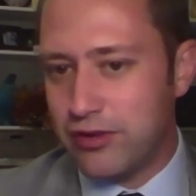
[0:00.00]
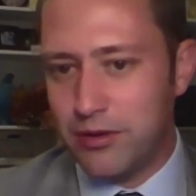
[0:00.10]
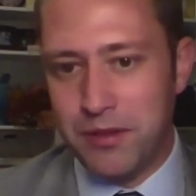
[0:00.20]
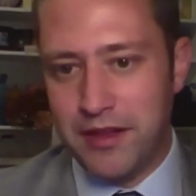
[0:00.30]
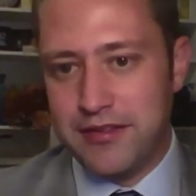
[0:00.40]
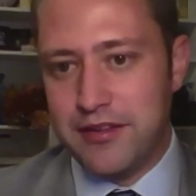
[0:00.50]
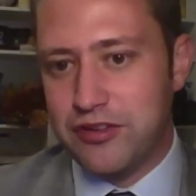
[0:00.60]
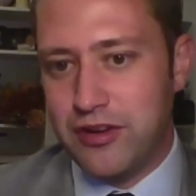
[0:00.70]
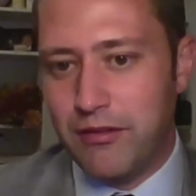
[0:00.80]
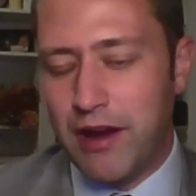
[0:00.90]
surplus
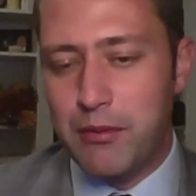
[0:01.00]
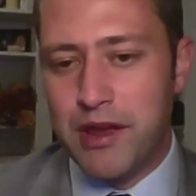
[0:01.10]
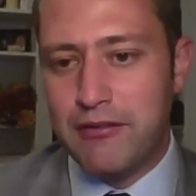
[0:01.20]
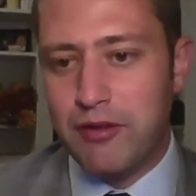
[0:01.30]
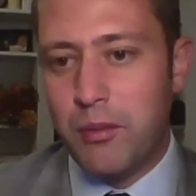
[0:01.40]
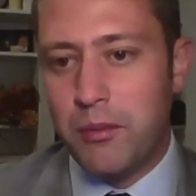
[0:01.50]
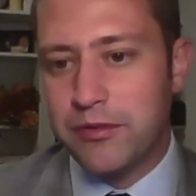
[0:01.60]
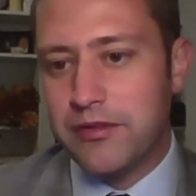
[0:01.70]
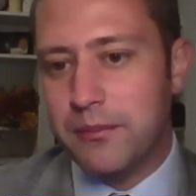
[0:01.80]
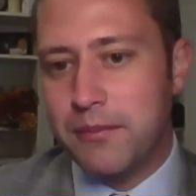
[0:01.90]
this year, right? We have
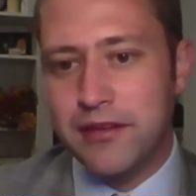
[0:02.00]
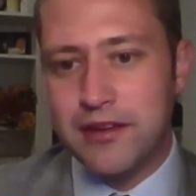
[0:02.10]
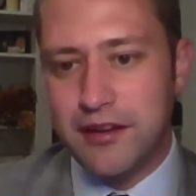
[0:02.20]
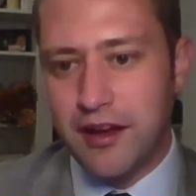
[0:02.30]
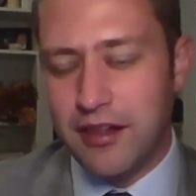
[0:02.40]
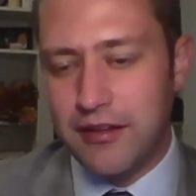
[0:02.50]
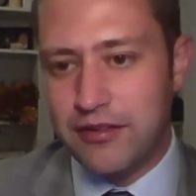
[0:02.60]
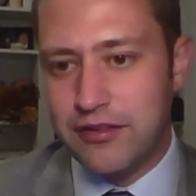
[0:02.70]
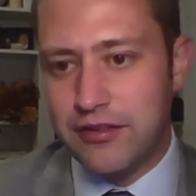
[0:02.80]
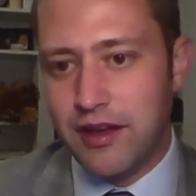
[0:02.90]
almost $1 billion
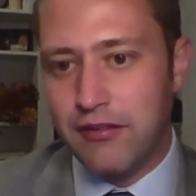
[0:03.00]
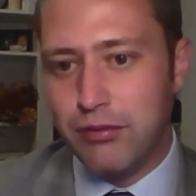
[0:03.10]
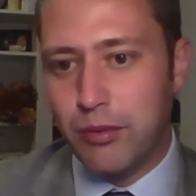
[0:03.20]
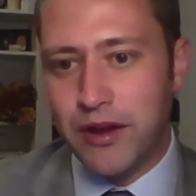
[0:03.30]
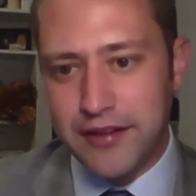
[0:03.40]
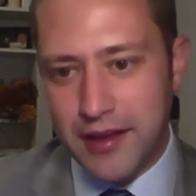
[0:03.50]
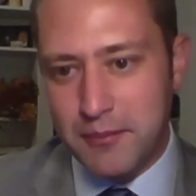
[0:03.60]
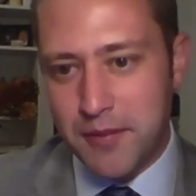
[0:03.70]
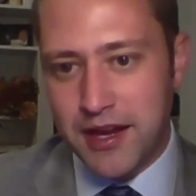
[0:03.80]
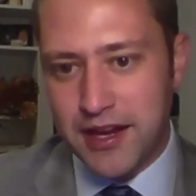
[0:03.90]
of
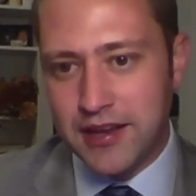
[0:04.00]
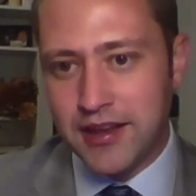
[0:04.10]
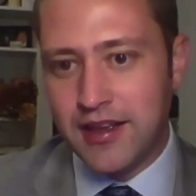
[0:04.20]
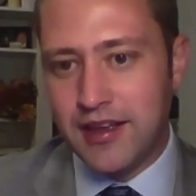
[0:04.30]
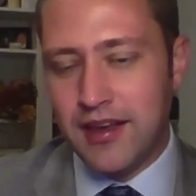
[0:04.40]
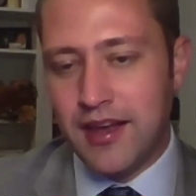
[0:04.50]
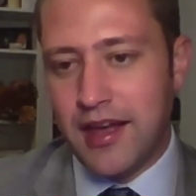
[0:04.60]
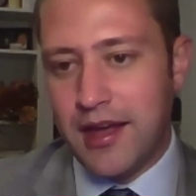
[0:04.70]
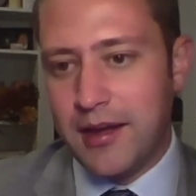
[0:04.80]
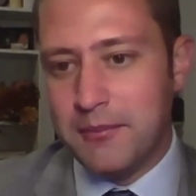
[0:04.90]
one-time money
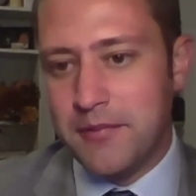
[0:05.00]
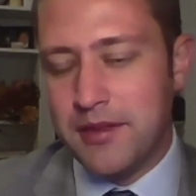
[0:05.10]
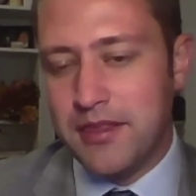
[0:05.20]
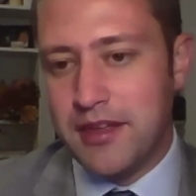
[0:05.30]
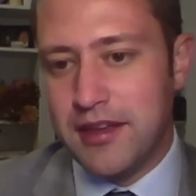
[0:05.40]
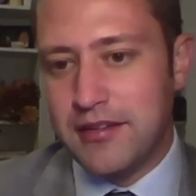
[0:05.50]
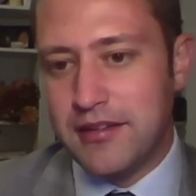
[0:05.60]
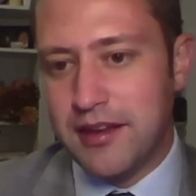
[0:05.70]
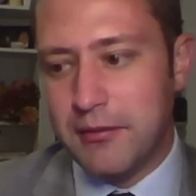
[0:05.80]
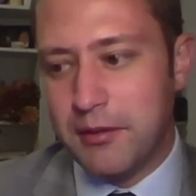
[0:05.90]

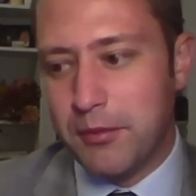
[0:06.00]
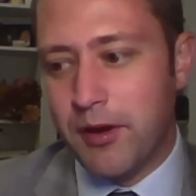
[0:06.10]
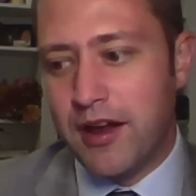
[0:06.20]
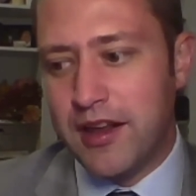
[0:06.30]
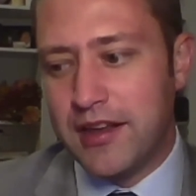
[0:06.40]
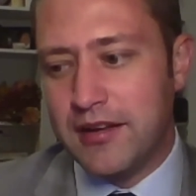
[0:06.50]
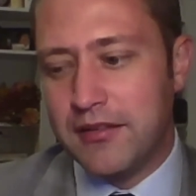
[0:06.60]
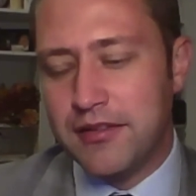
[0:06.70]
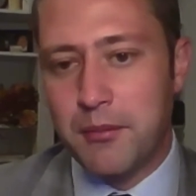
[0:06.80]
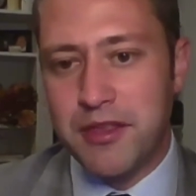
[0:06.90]
that we brought
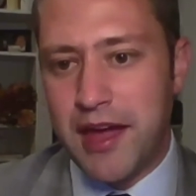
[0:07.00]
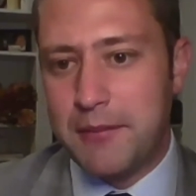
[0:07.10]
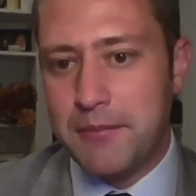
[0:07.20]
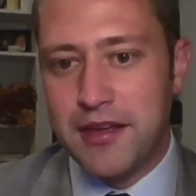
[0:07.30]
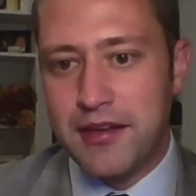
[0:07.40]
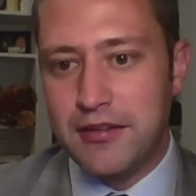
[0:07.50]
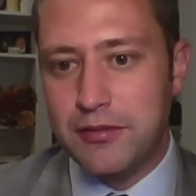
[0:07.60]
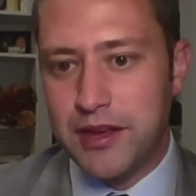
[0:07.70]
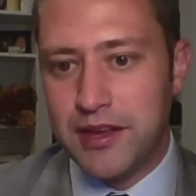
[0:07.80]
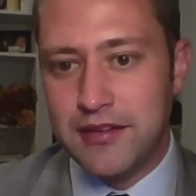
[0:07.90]
in. Some of that
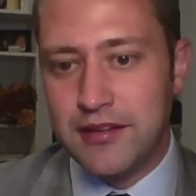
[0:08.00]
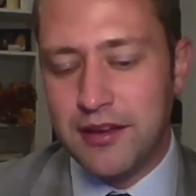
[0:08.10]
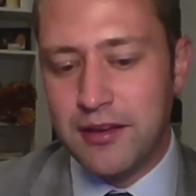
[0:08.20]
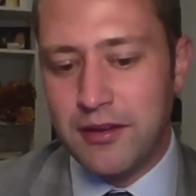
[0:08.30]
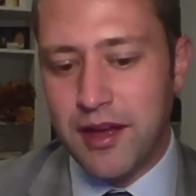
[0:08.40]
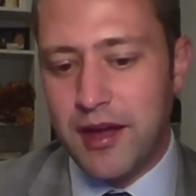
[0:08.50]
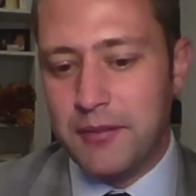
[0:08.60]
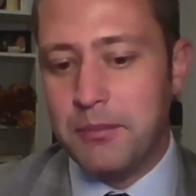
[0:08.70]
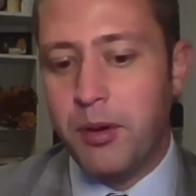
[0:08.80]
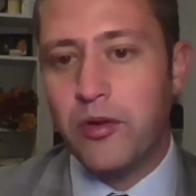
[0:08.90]
because we had
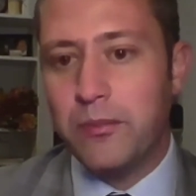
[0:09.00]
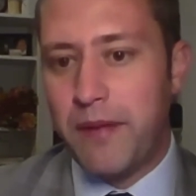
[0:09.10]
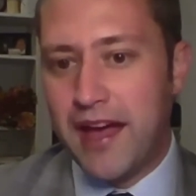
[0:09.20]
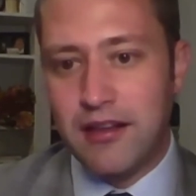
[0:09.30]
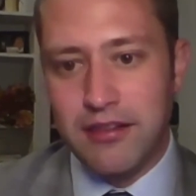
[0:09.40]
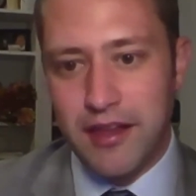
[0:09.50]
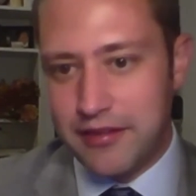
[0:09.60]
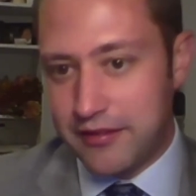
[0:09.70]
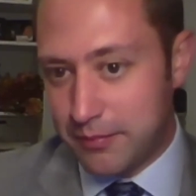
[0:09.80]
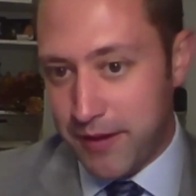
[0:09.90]
pulled back a lot
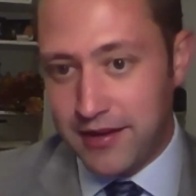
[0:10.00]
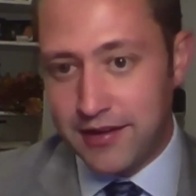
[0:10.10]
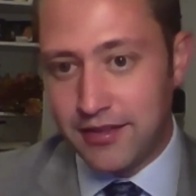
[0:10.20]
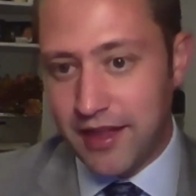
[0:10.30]
of the spending